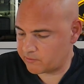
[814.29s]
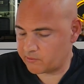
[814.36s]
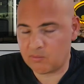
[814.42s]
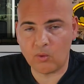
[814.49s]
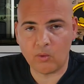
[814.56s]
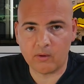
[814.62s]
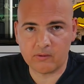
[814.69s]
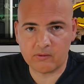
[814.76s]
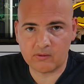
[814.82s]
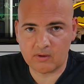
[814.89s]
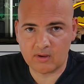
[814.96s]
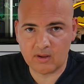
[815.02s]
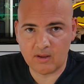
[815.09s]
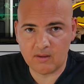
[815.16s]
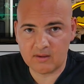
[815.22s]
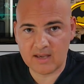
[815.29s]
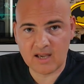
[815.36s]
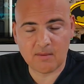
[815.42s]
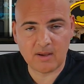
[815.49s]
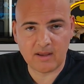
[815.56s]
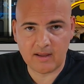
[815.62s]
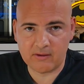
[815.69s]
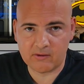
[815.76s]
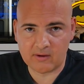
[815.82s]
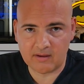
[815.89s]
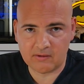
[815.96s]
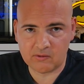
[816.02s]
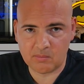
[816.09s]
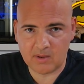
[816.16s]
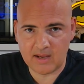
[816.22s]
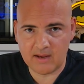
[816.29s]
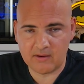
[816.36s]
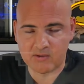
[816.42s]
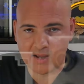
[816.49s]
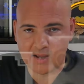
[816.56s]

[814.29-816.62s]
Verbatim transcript: supports gigabit internet speeds